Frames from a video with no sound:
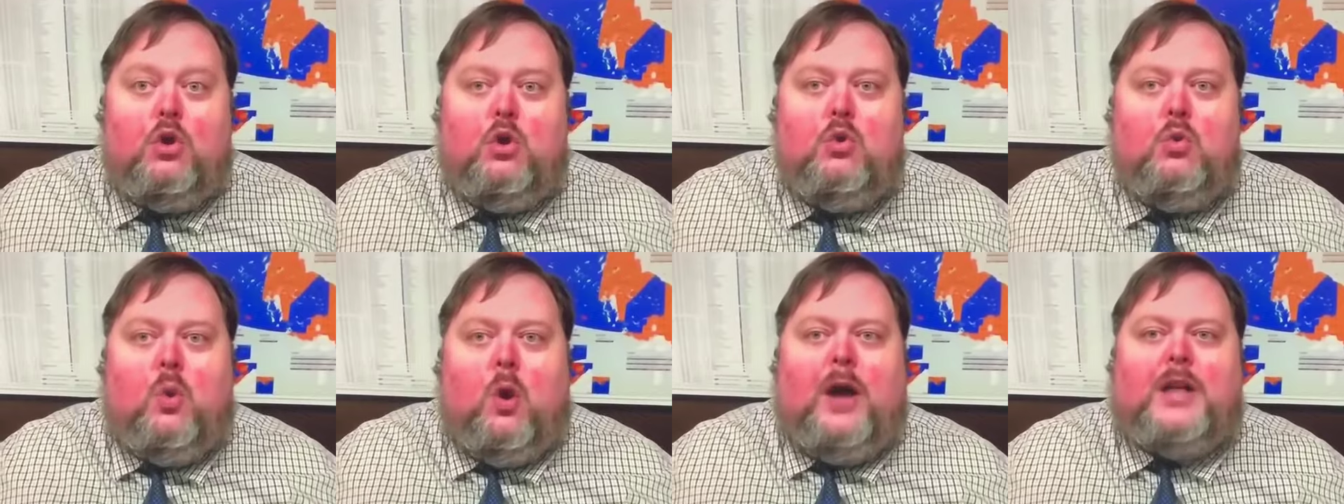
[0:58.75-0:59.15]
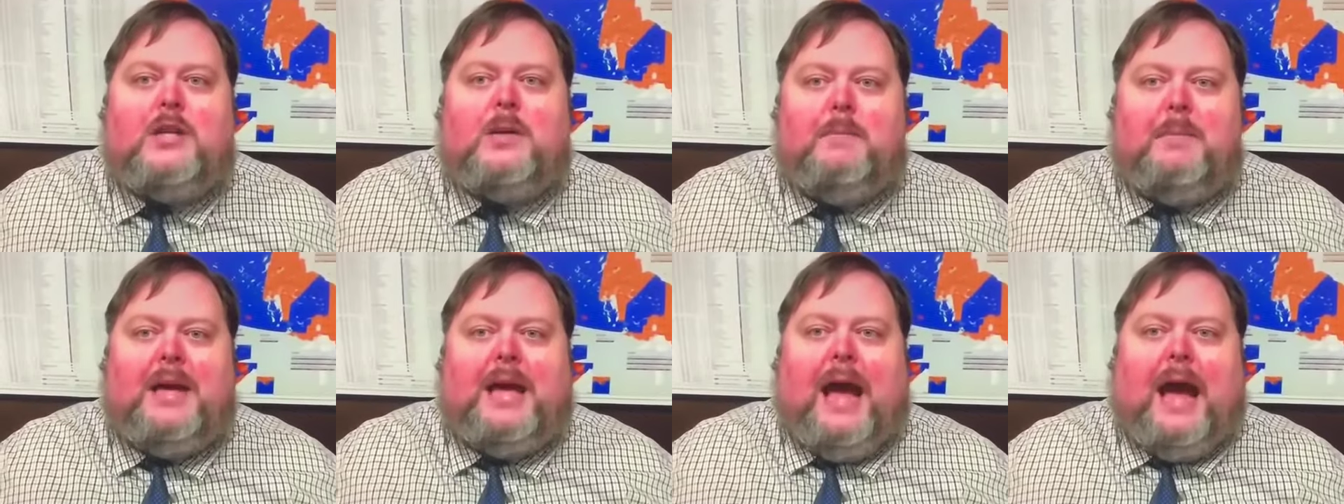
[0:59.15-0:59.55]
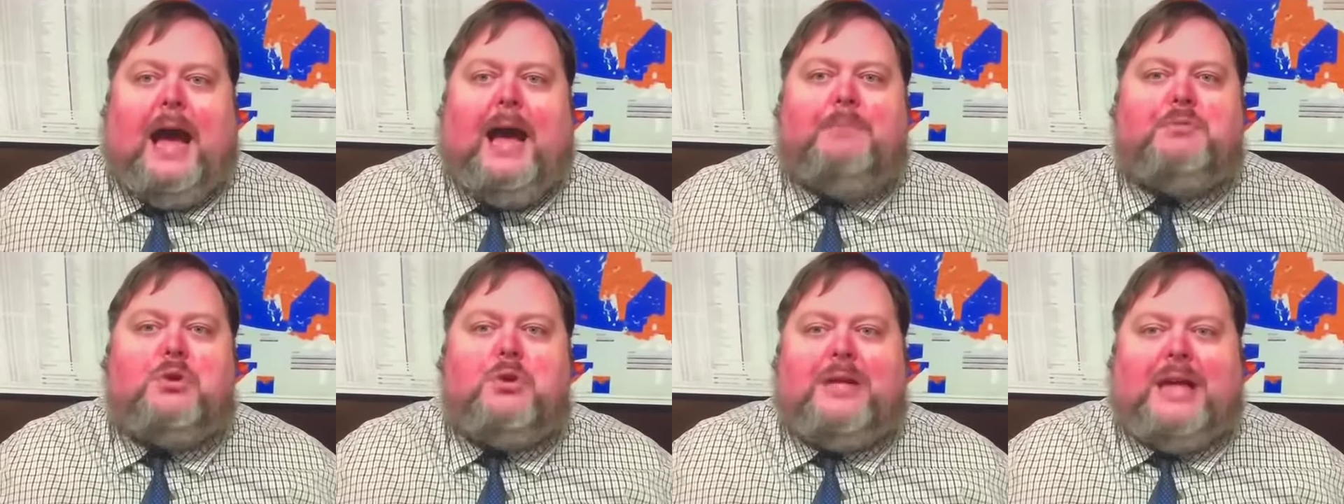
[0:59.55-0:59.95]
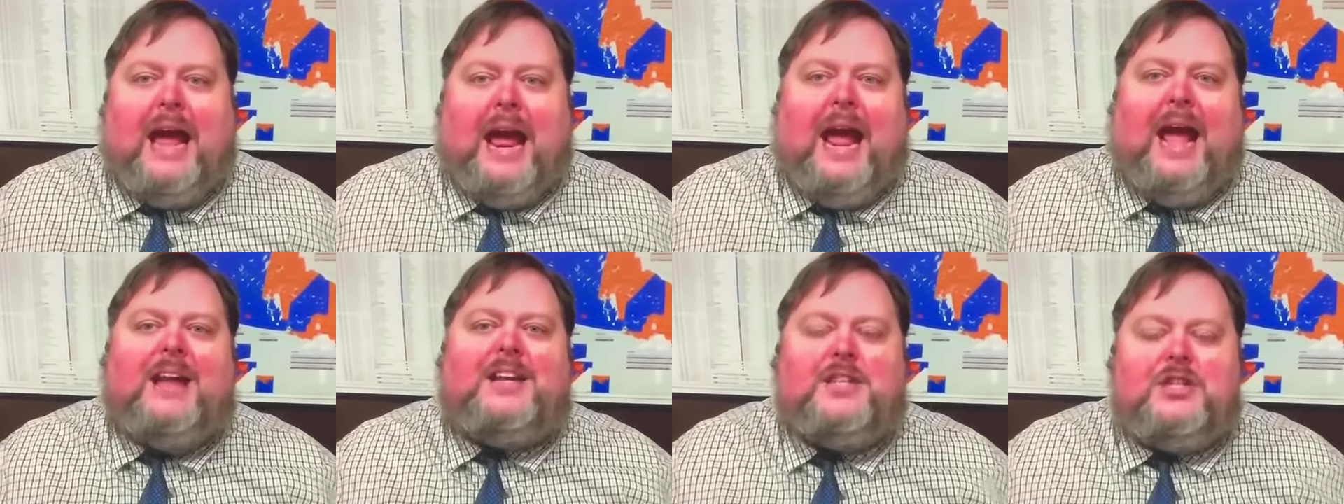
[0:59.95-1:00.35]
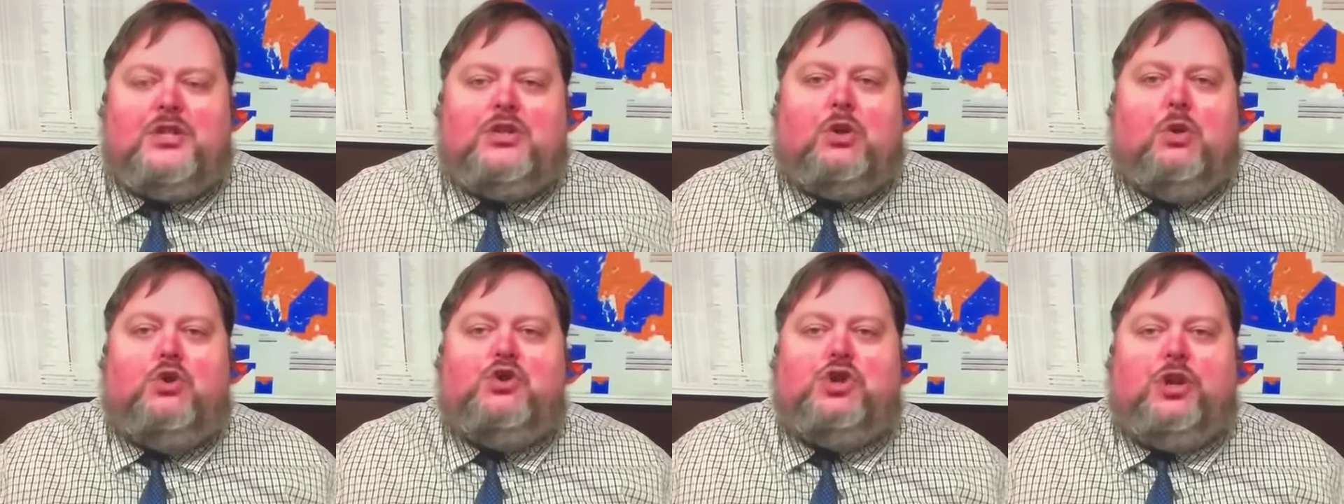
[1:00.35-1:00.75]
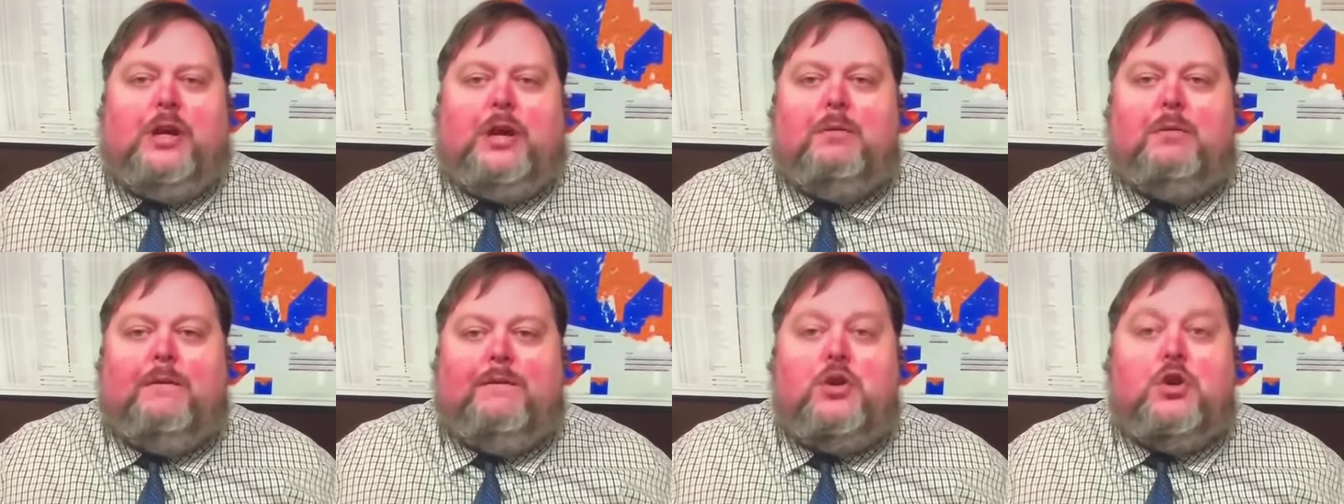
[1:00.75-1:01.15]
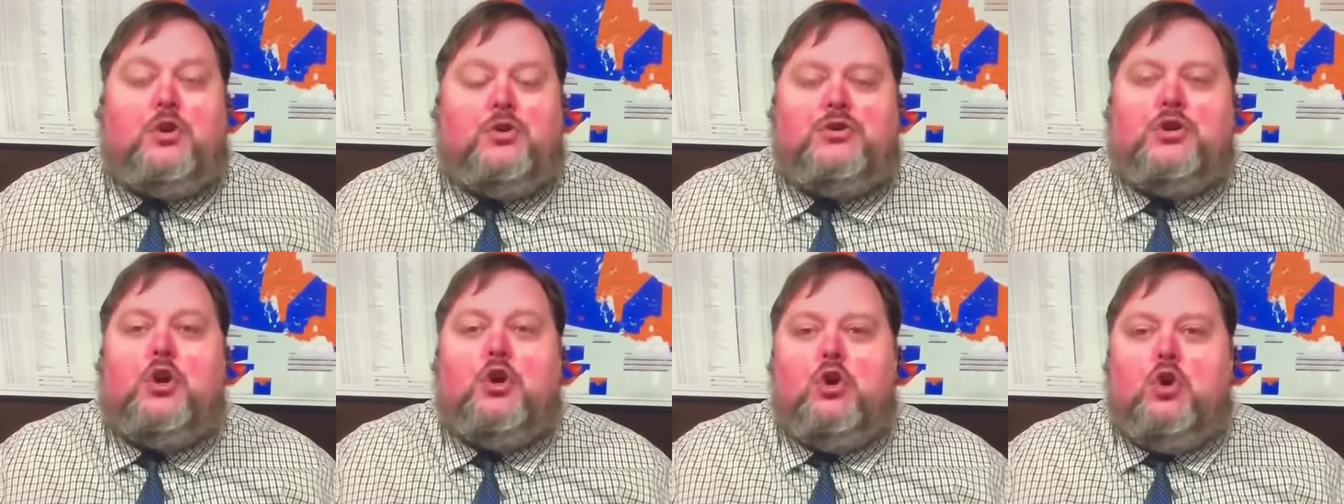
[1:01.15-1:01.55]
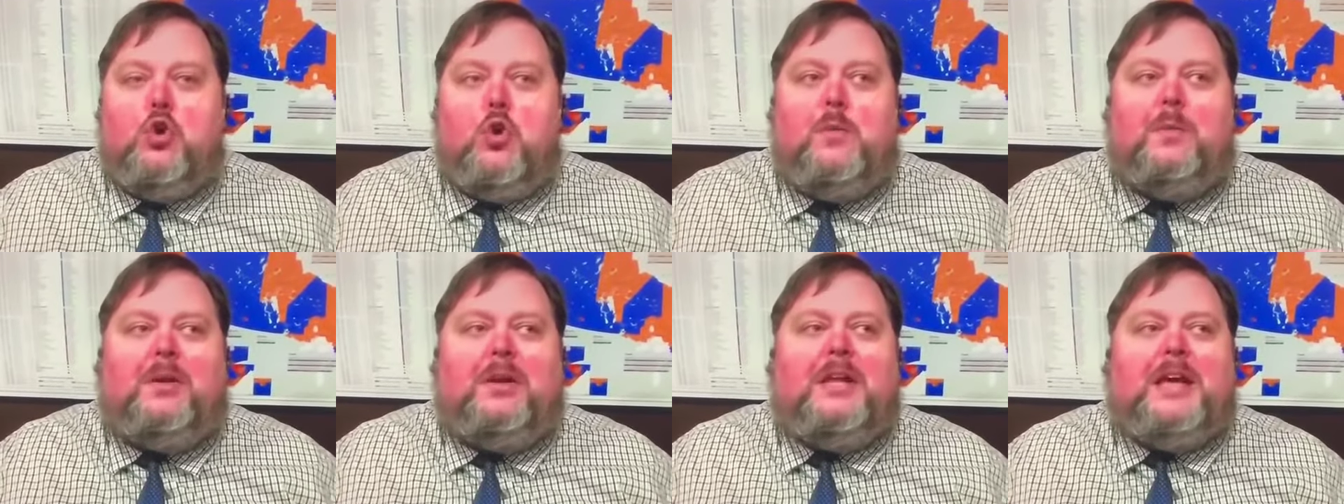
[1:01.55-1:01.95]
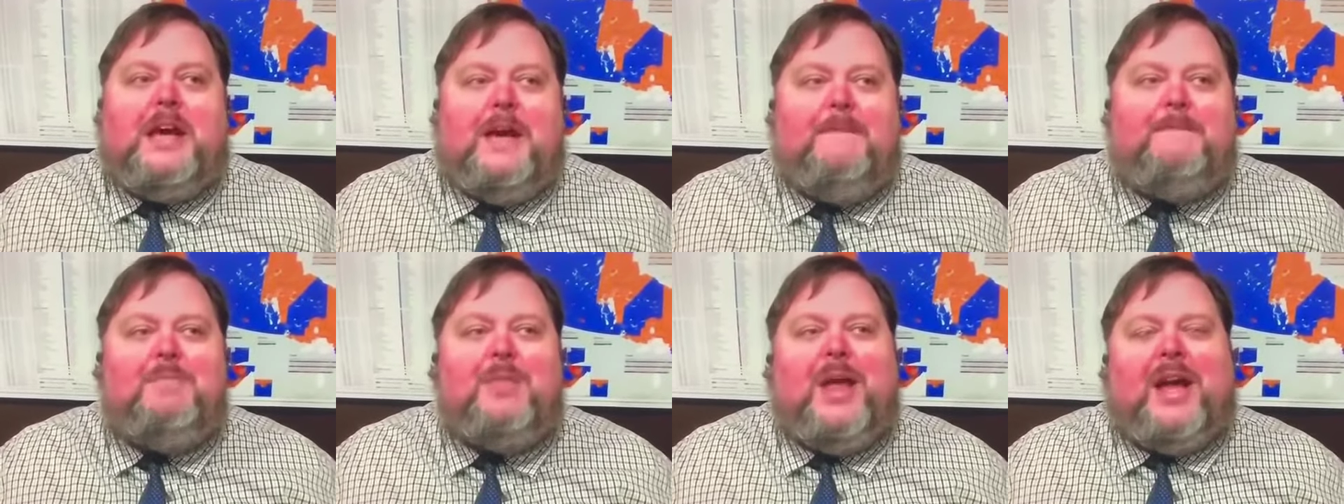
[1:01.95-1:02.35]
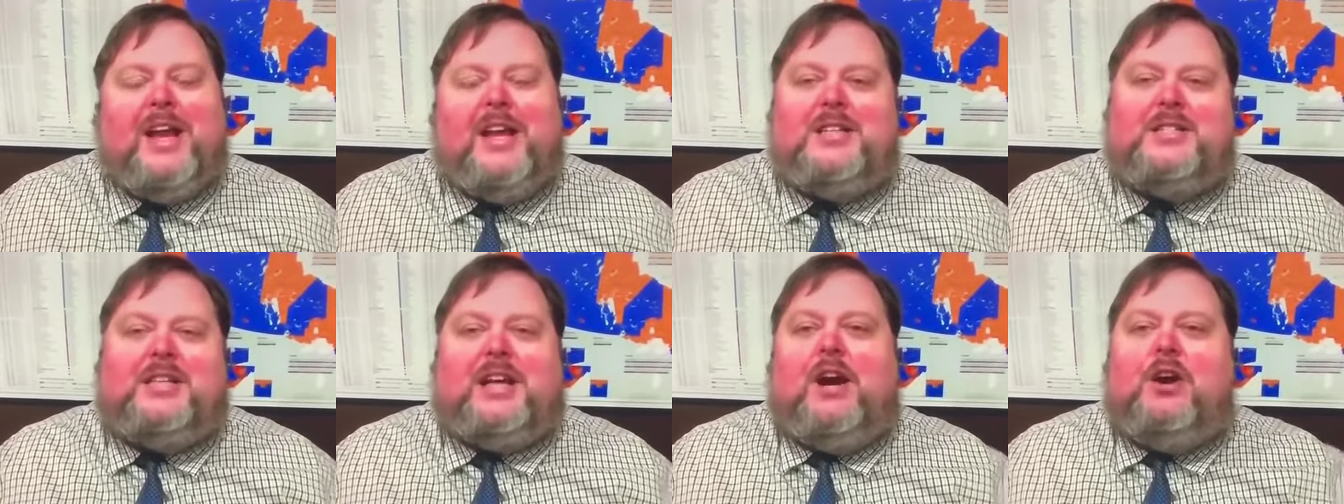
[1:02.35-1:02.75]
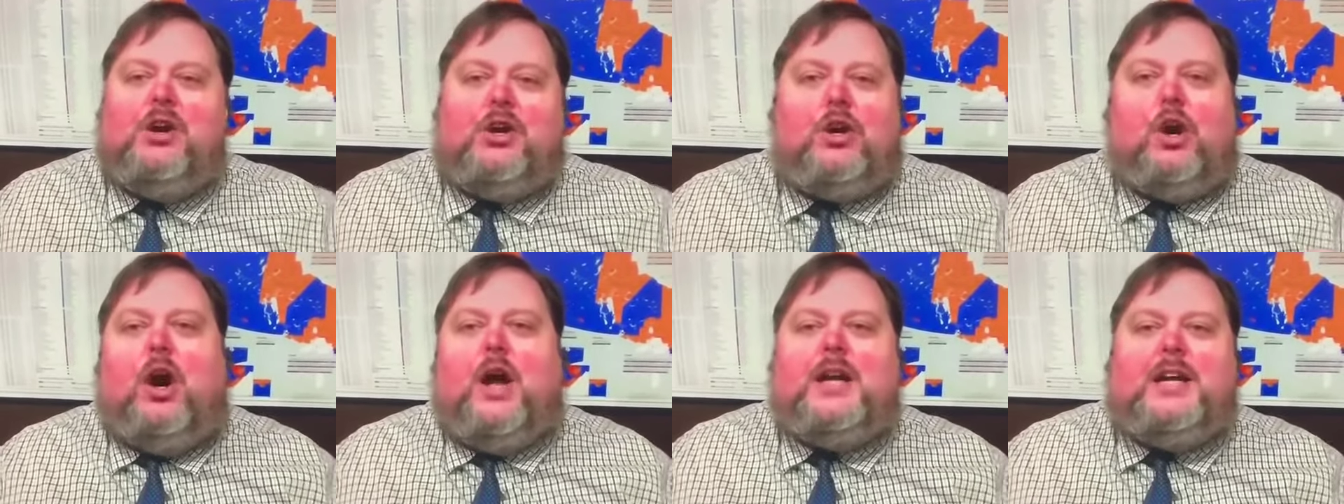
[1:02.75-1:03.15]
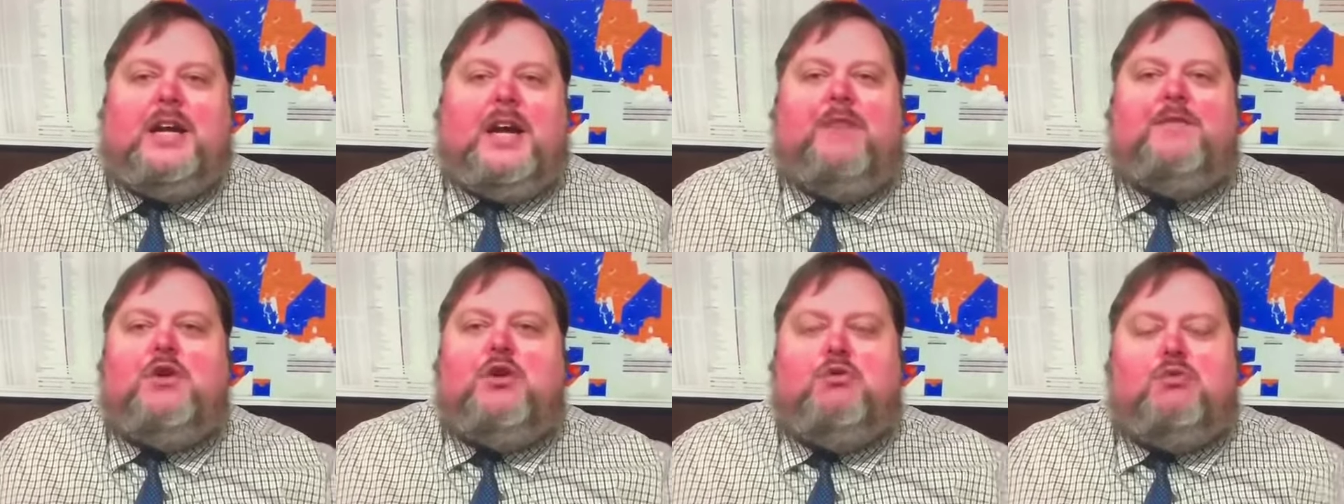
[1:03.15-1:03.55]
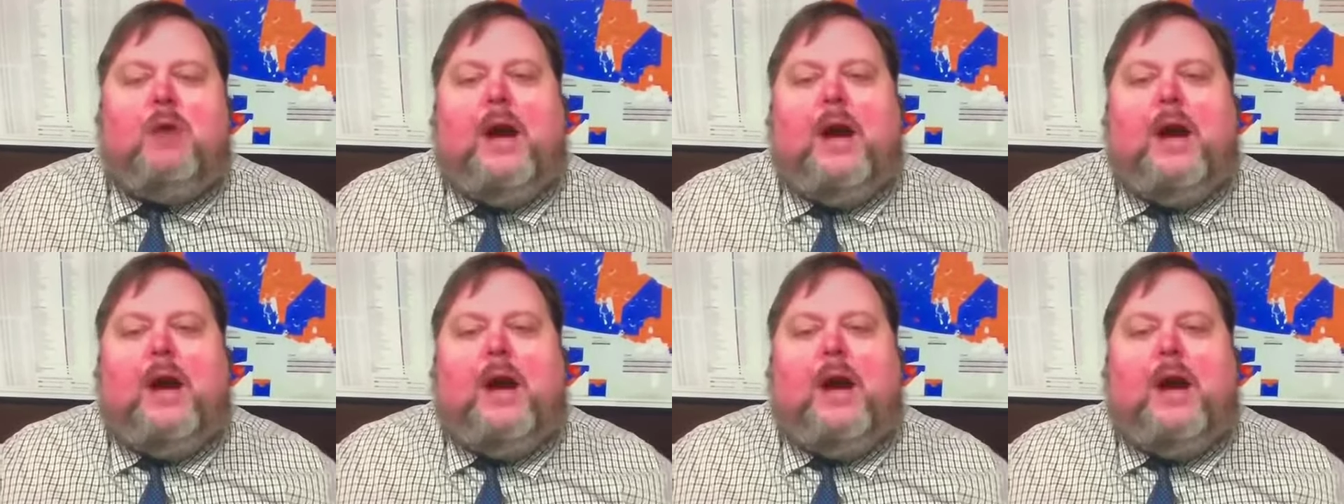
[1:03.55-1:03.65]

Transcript: who want to be absolutely antisocial and refuse, who believe it is their God given